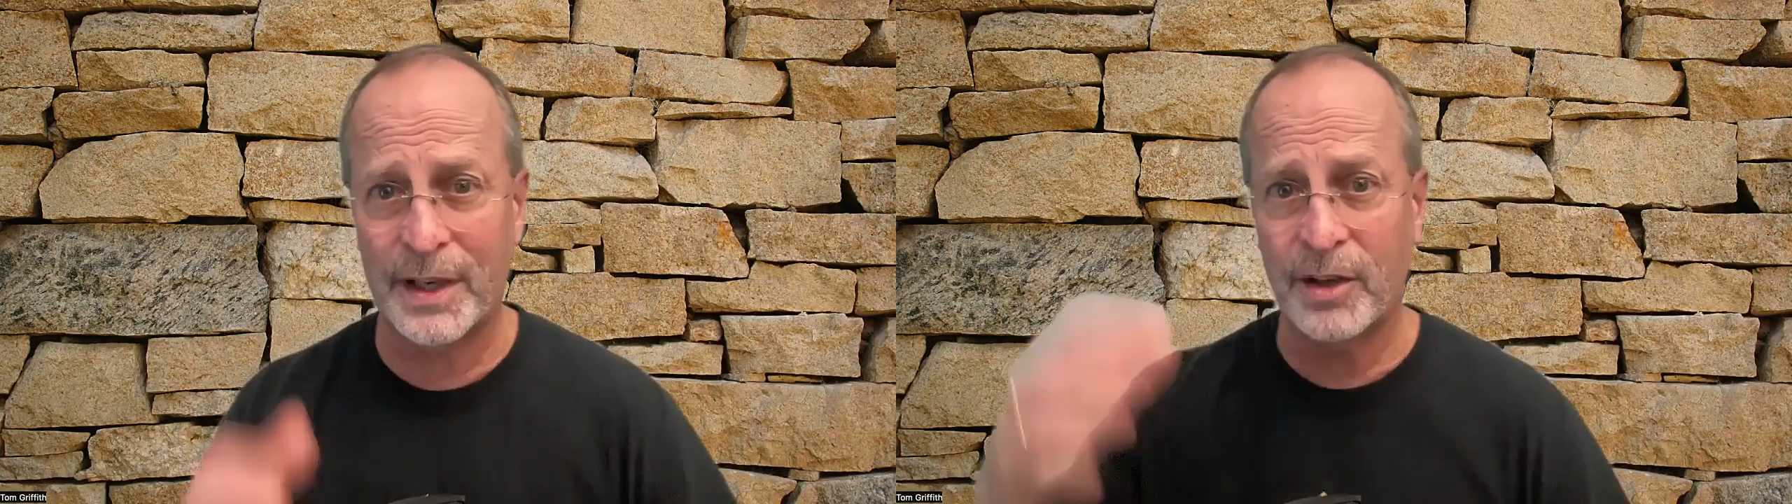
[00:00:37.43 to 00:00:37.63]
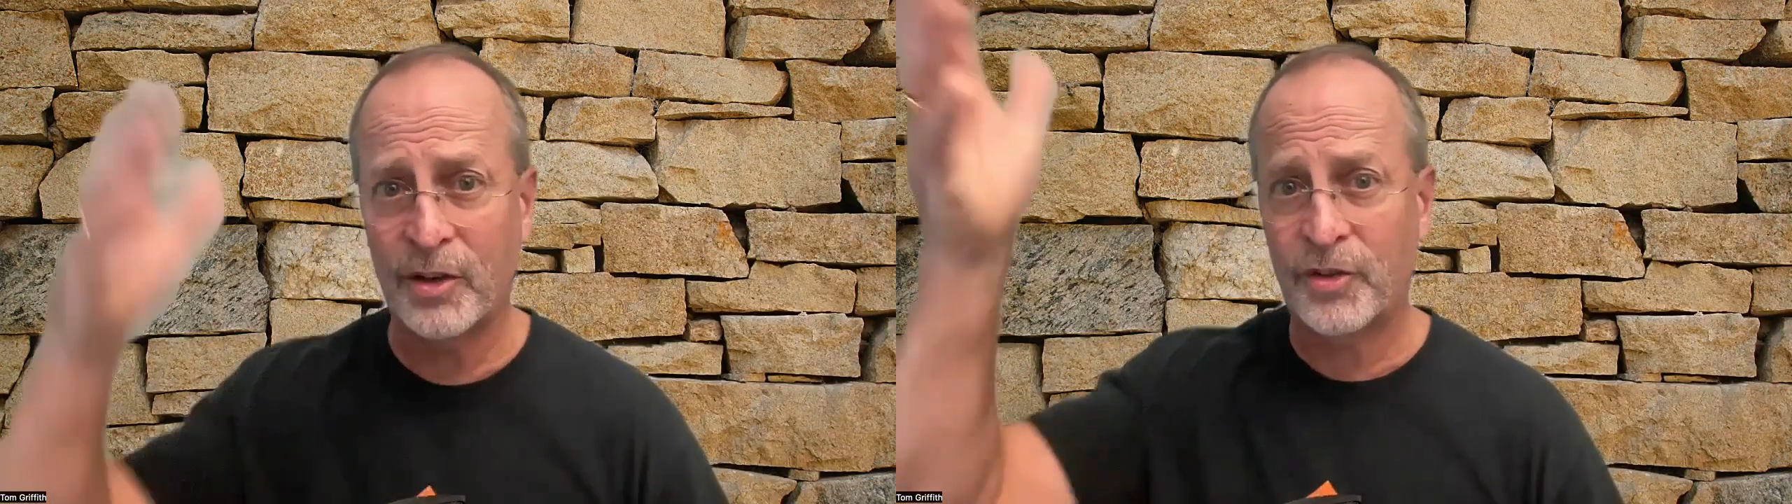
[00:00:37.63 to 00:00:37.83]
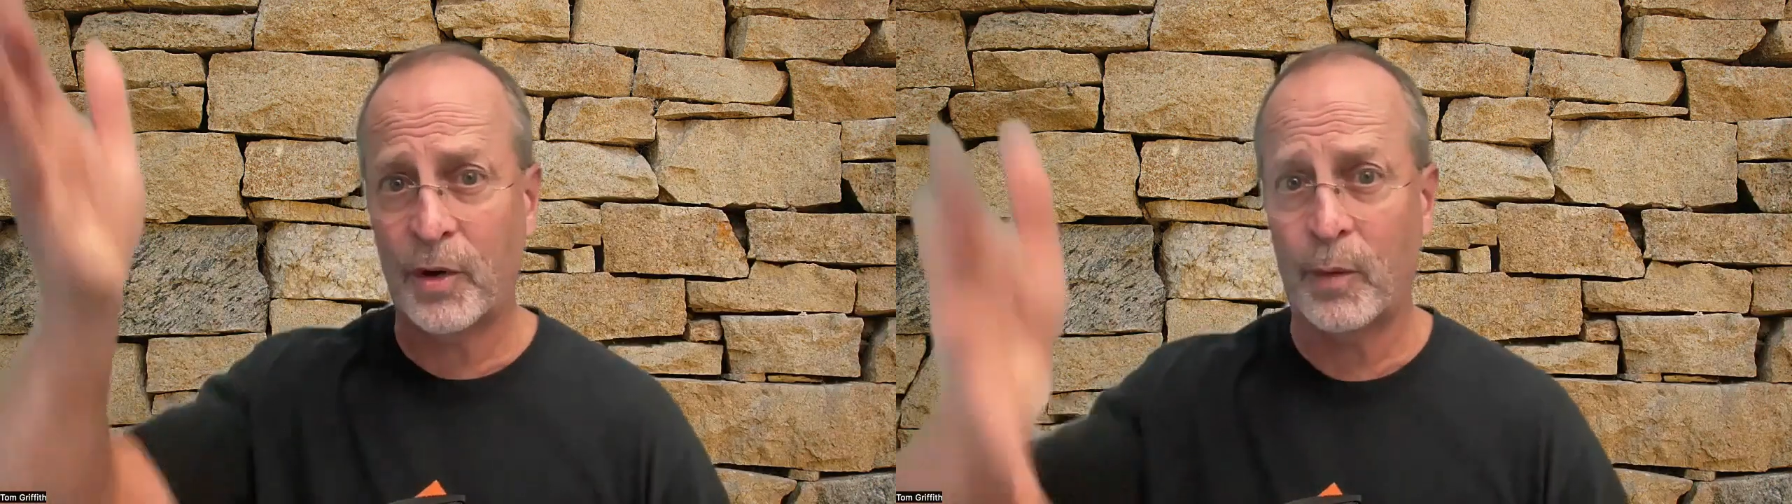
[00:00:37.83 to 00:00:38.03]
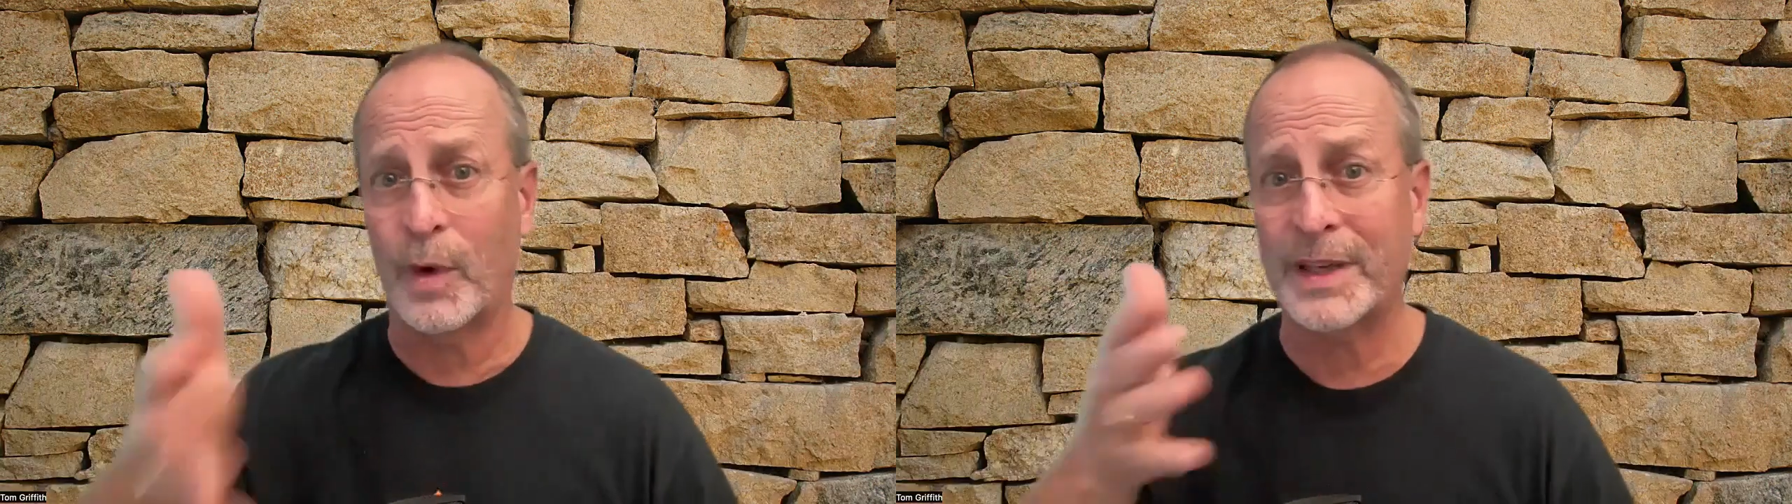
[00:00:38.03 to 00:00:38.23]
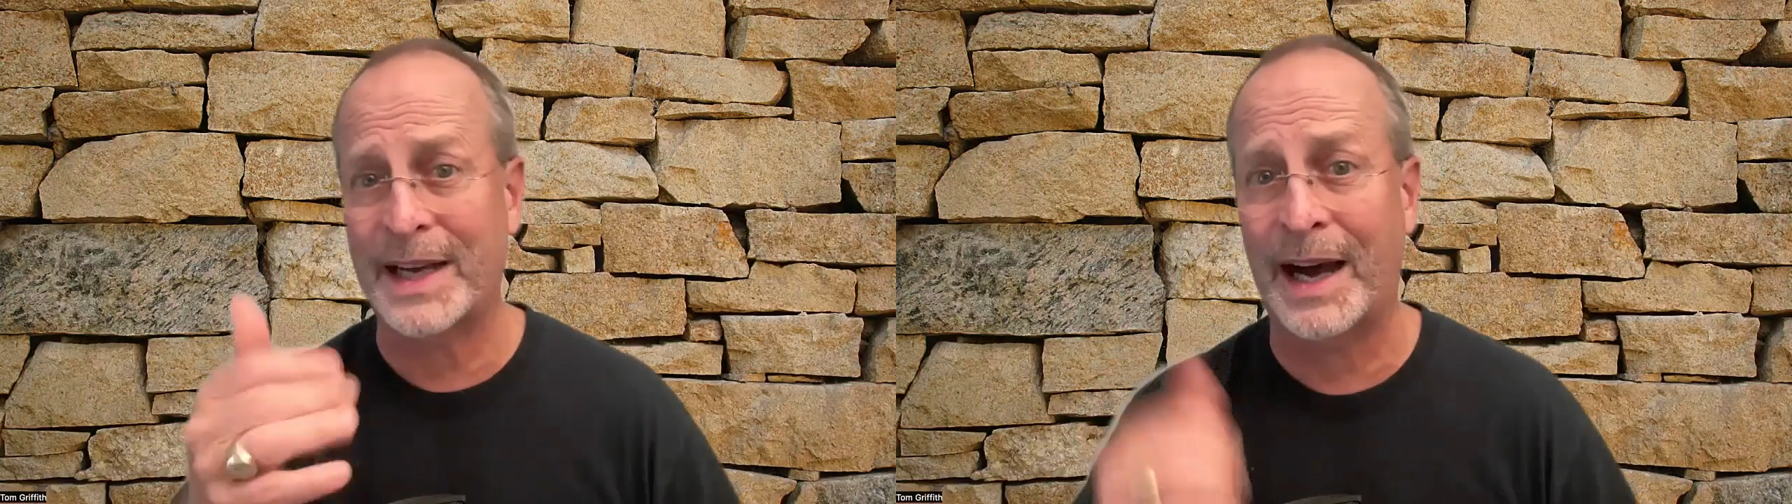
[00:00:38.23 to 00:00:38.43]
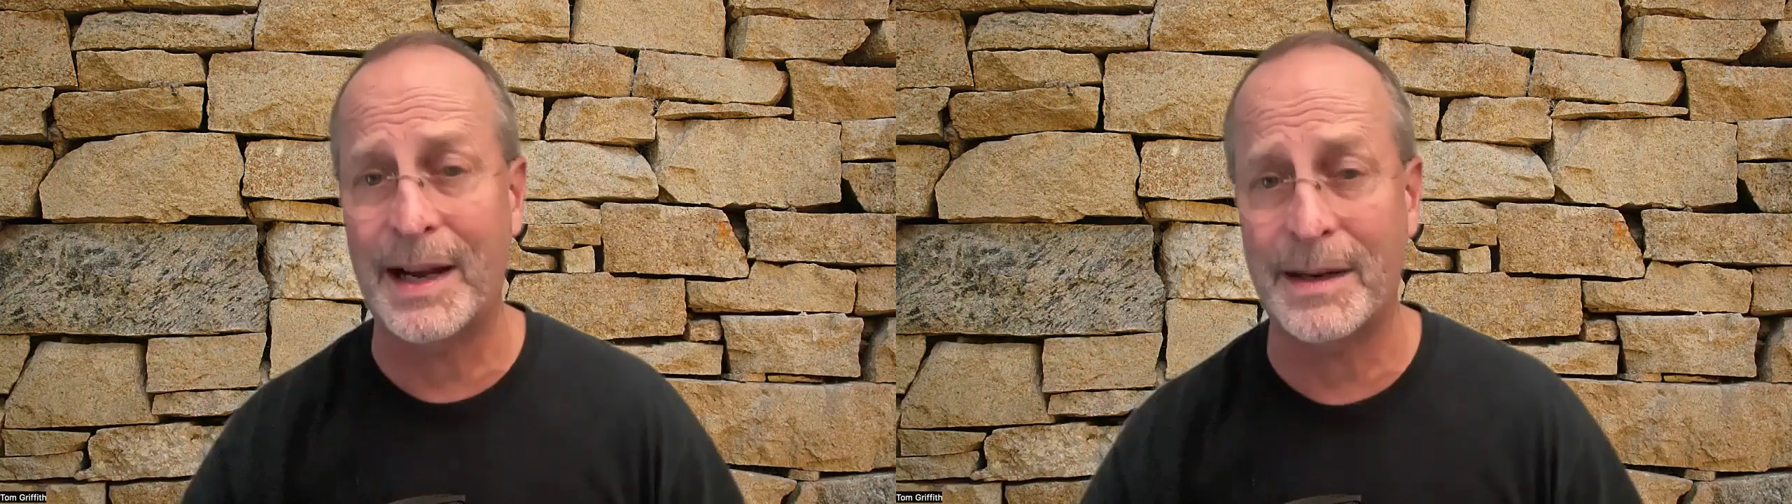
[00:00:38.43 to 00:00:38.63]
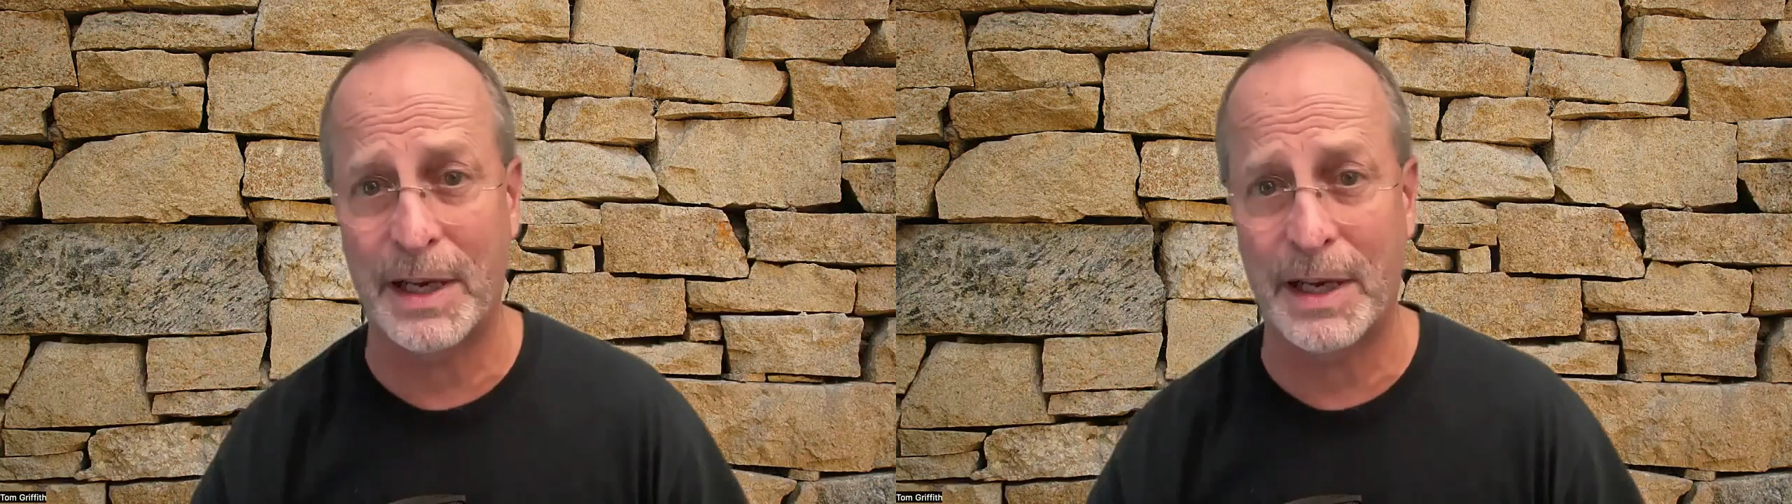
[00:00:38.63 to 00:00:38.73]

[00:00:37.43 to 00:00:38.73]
and discern what God